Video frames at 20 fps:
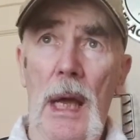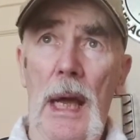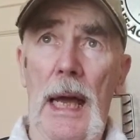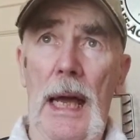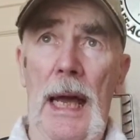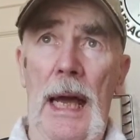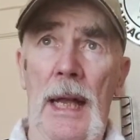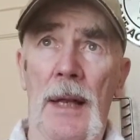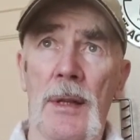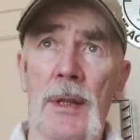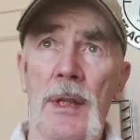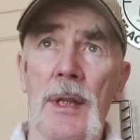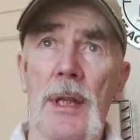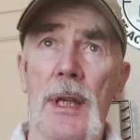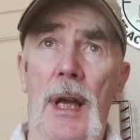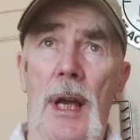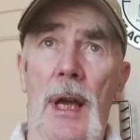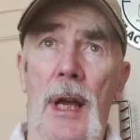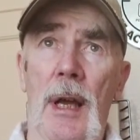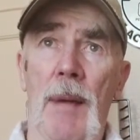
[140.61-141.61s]
And
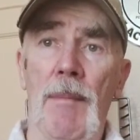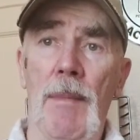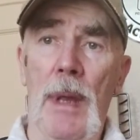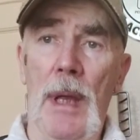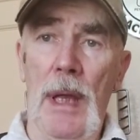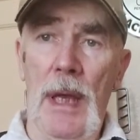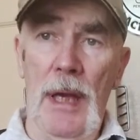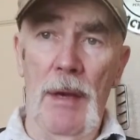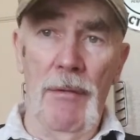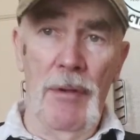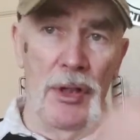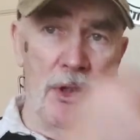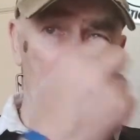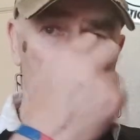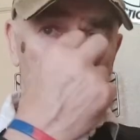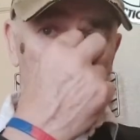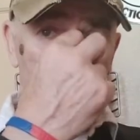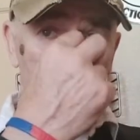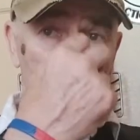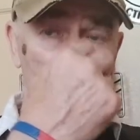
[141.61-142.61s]
he
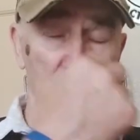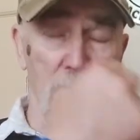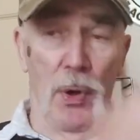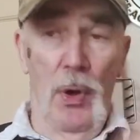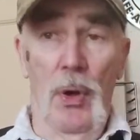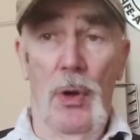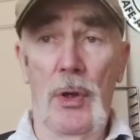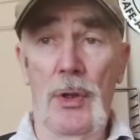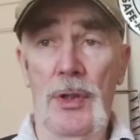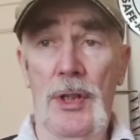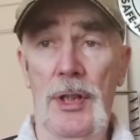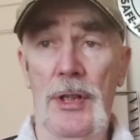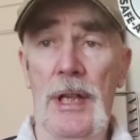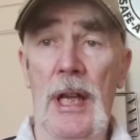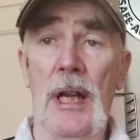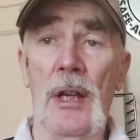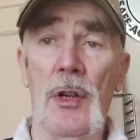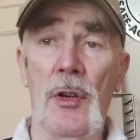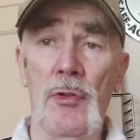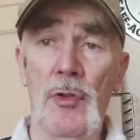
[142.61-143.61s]
received support to
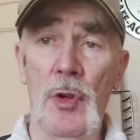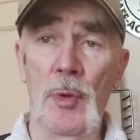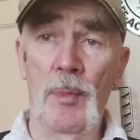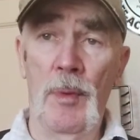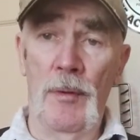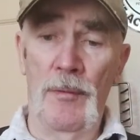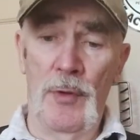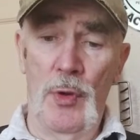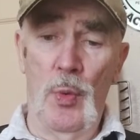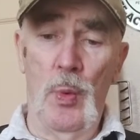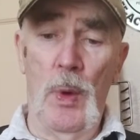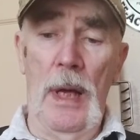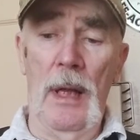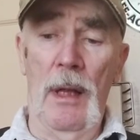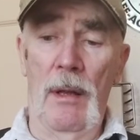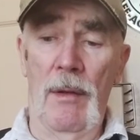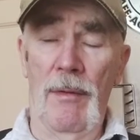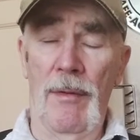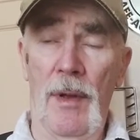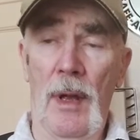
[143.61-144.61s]
take a group of
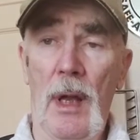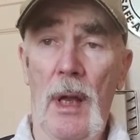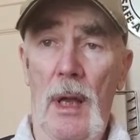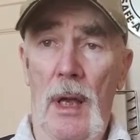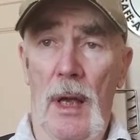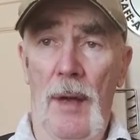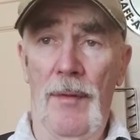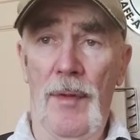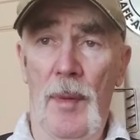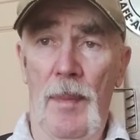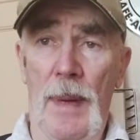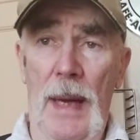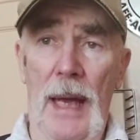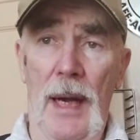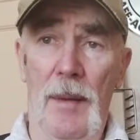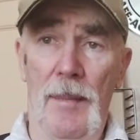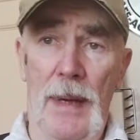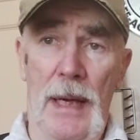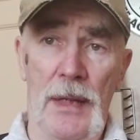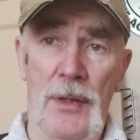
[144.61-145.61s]
12 of the
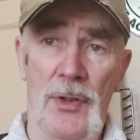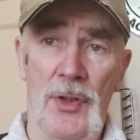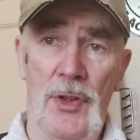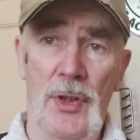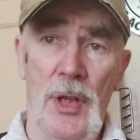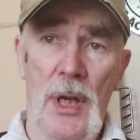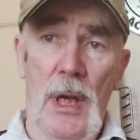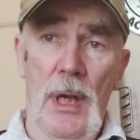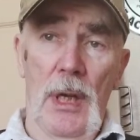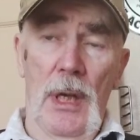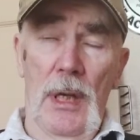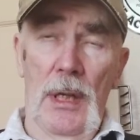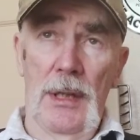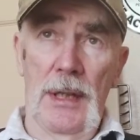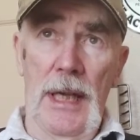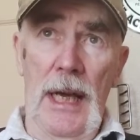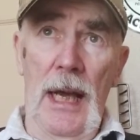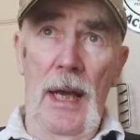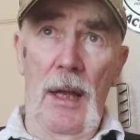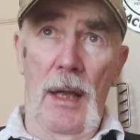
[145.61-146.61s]
Parawats
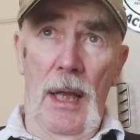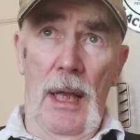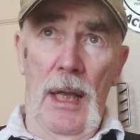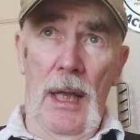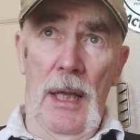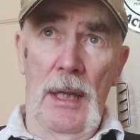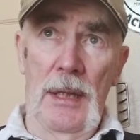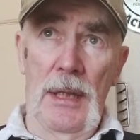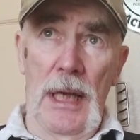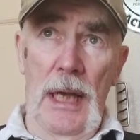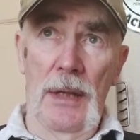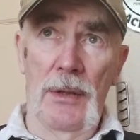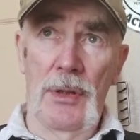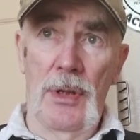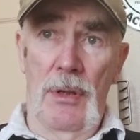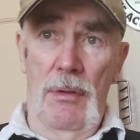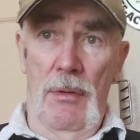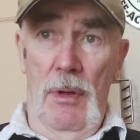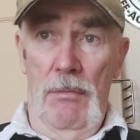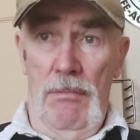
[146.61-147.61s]
down
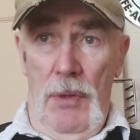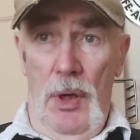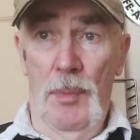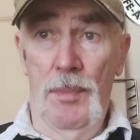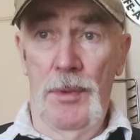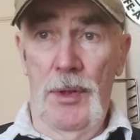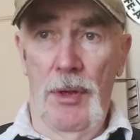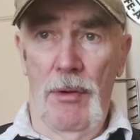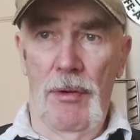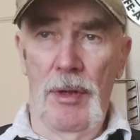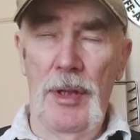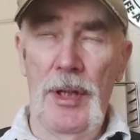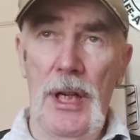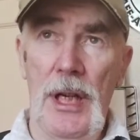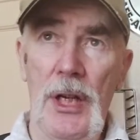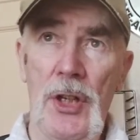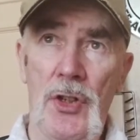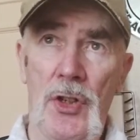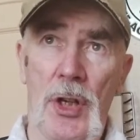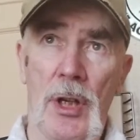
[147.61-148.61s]
up to
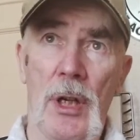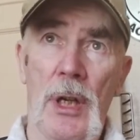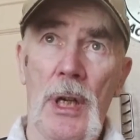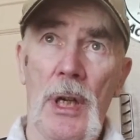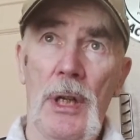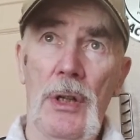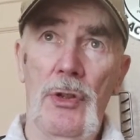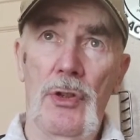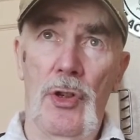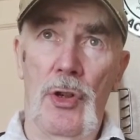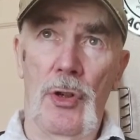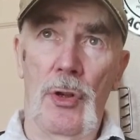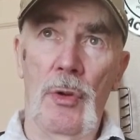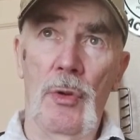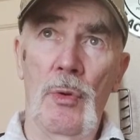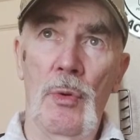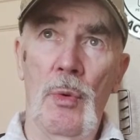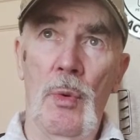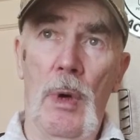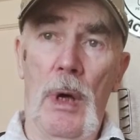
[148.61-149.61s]
Rhodesia
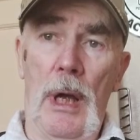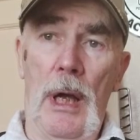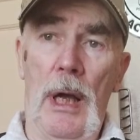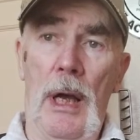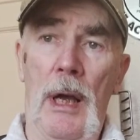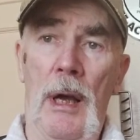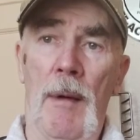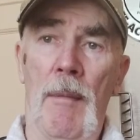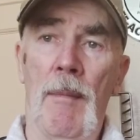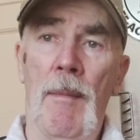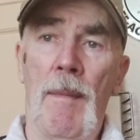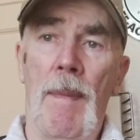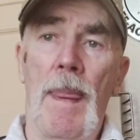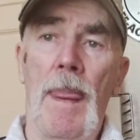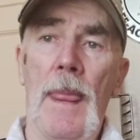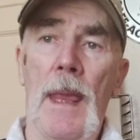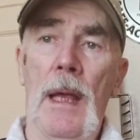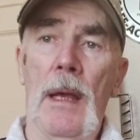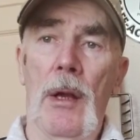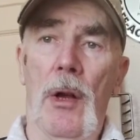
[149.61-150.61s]
to
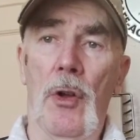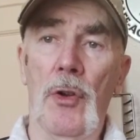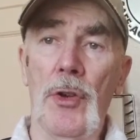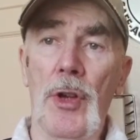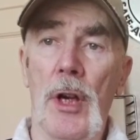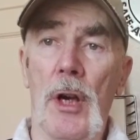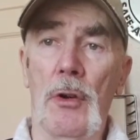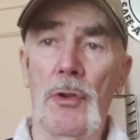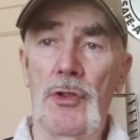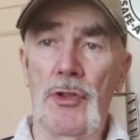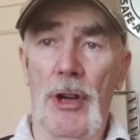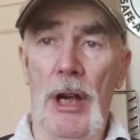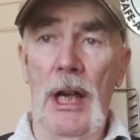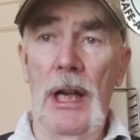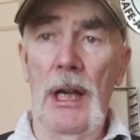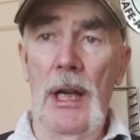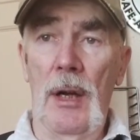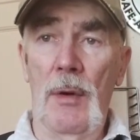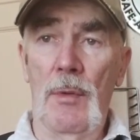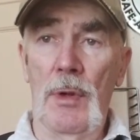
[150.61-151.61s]
undergo
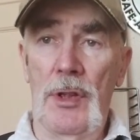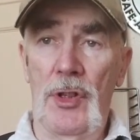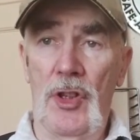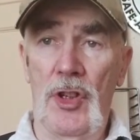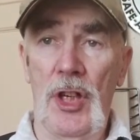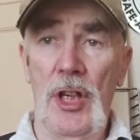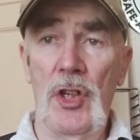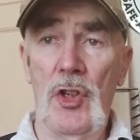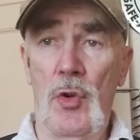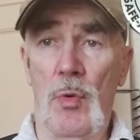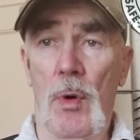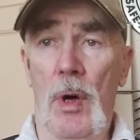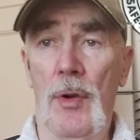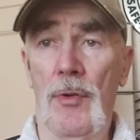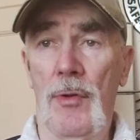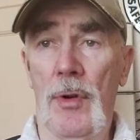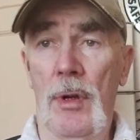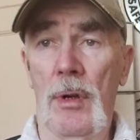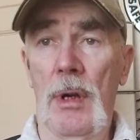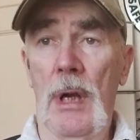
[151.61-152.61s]
training with C
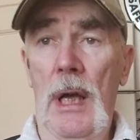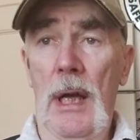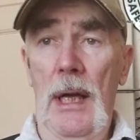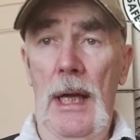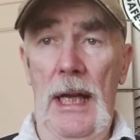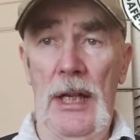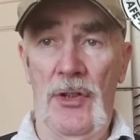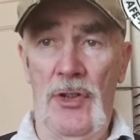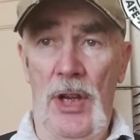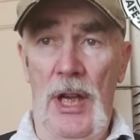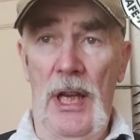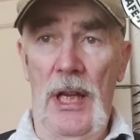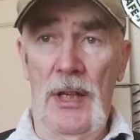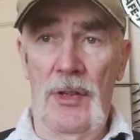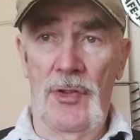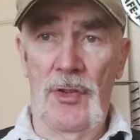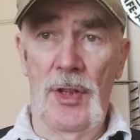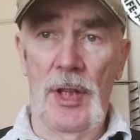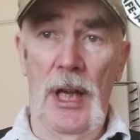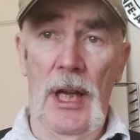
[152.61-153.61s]
Squadron
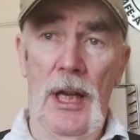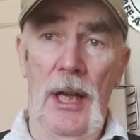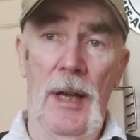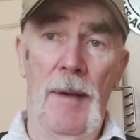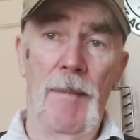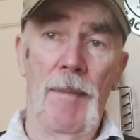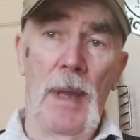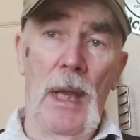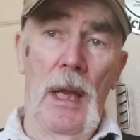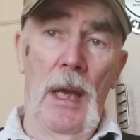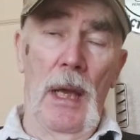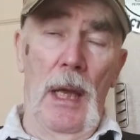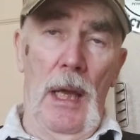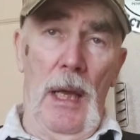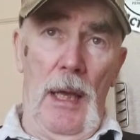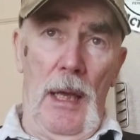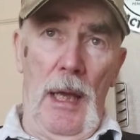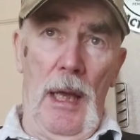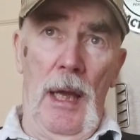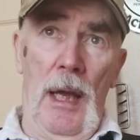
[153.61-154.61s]
SAS there,
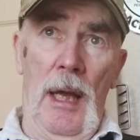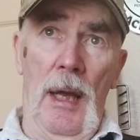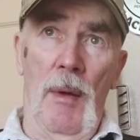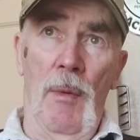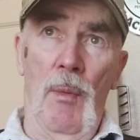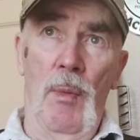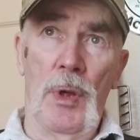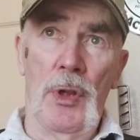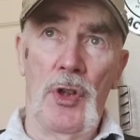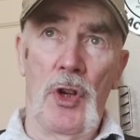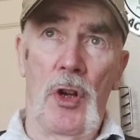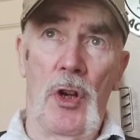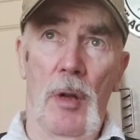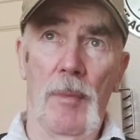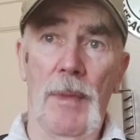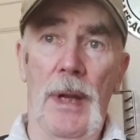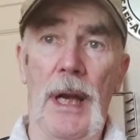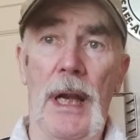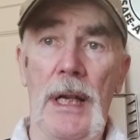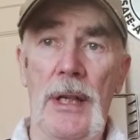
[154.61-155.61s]
which
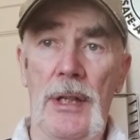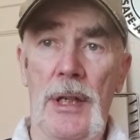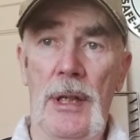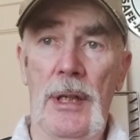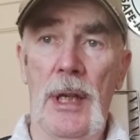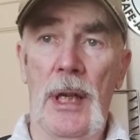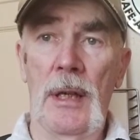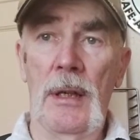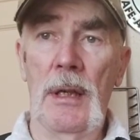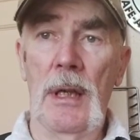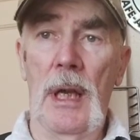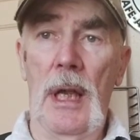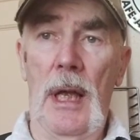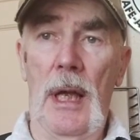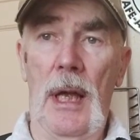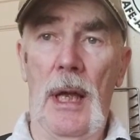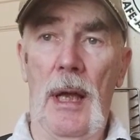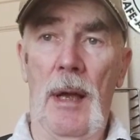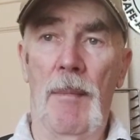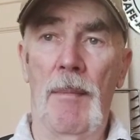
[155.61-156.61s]
culminated in
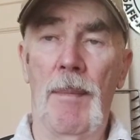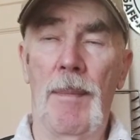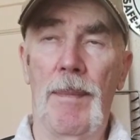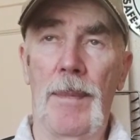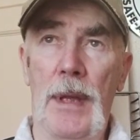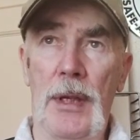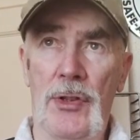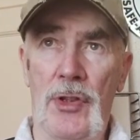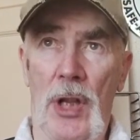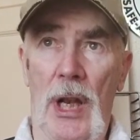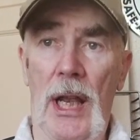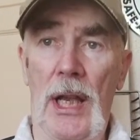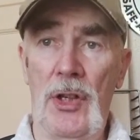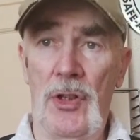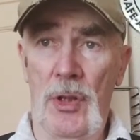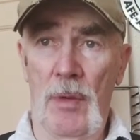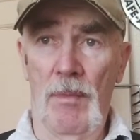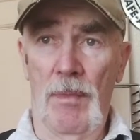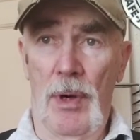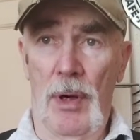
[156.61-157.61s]
the
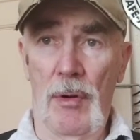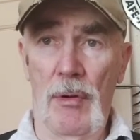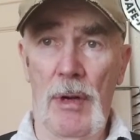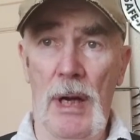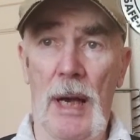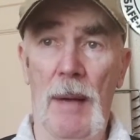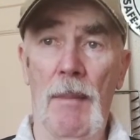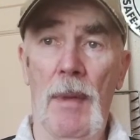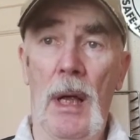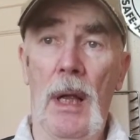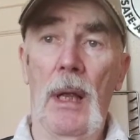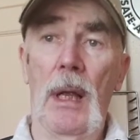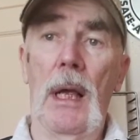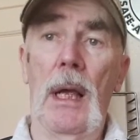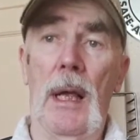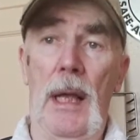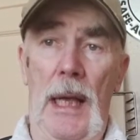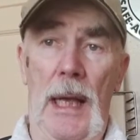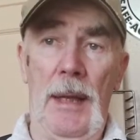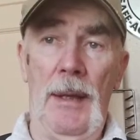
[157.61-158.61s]
selection program
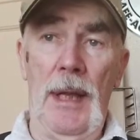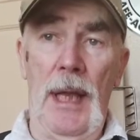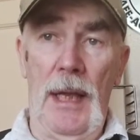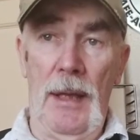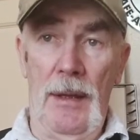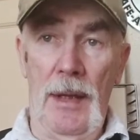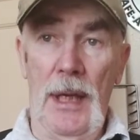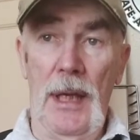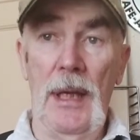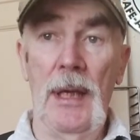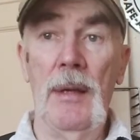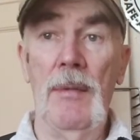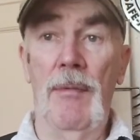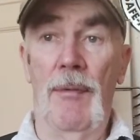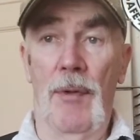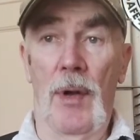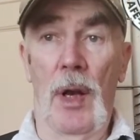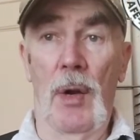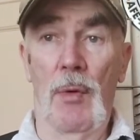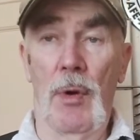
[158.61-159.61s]
and then the
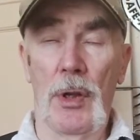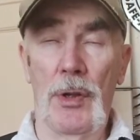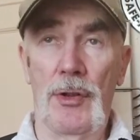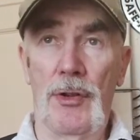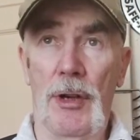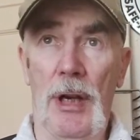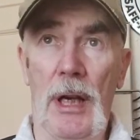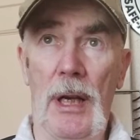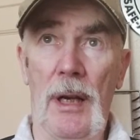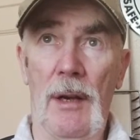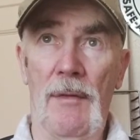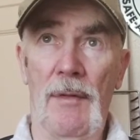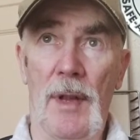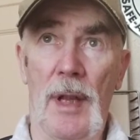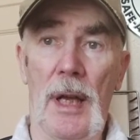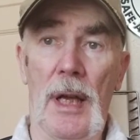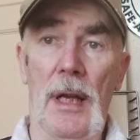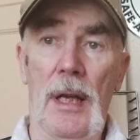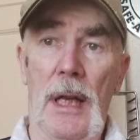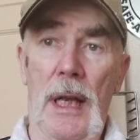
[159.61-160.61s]
follow-on training for
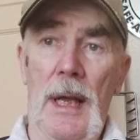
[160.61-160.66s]
that.